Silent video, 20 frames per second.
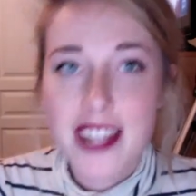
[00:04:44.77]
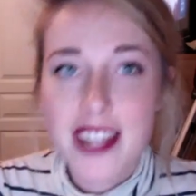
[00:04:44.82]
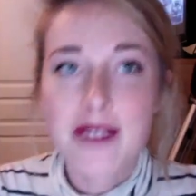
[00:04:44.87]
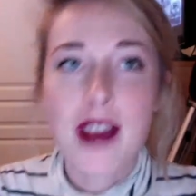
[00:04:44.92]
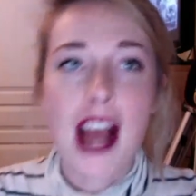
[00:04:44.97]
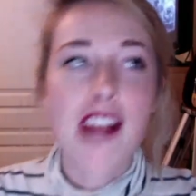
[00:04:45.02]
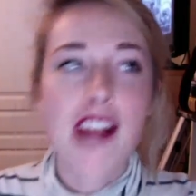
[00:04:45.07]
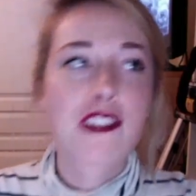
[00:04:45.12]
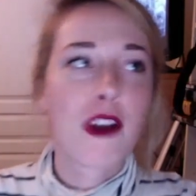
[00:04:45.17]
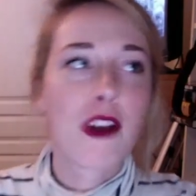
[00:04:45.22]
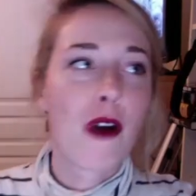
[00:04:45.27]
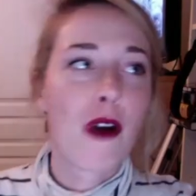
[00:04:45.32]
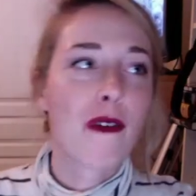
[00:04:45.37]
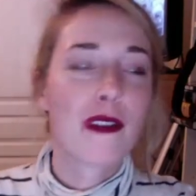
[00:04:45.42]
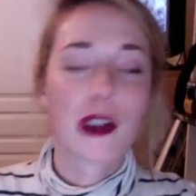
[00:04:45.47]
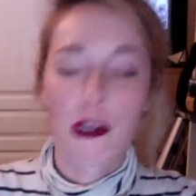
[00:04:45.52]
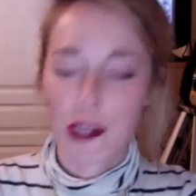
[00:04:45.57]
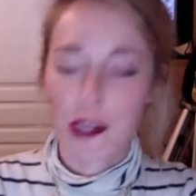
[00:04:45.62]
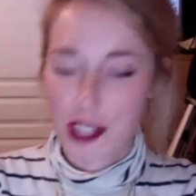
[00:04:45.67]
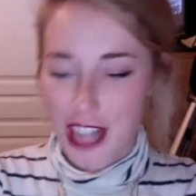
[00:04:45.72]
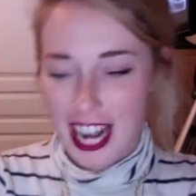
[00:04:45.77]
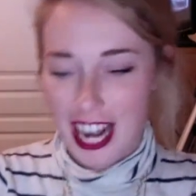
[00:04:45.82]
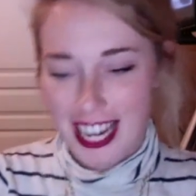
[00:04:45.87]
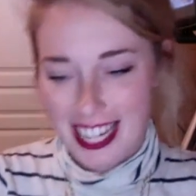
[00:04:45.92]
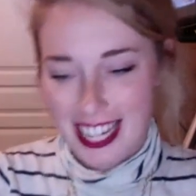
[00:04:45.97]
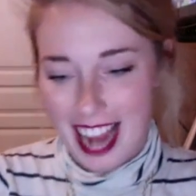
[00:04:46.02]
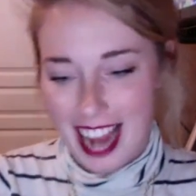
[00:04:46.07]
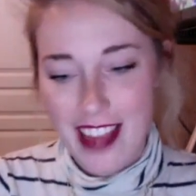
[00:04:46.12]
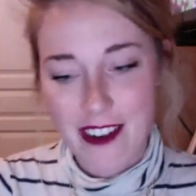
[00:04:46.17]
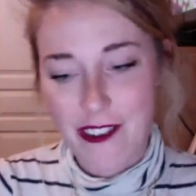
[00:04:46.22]
don't know Chinese. I
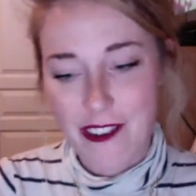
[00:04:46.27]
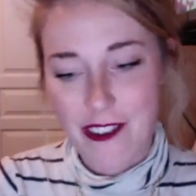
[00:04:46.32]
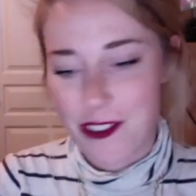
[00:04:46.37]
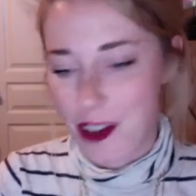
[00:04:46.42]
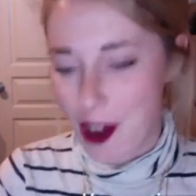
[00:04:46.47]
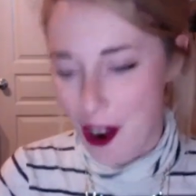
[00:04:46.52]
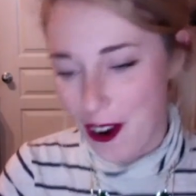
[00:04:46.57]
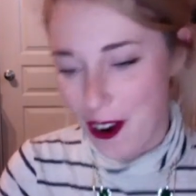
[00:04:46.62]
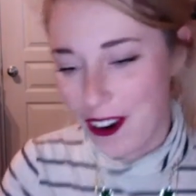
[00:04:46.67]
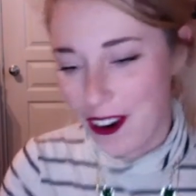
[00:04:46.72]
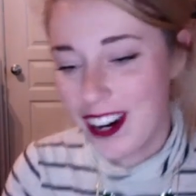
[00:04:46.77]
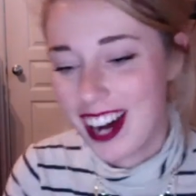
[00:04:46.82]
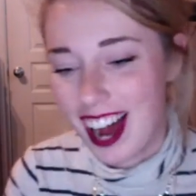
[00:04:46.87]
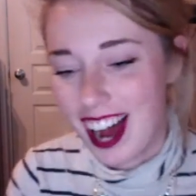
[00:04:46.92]
don't know. I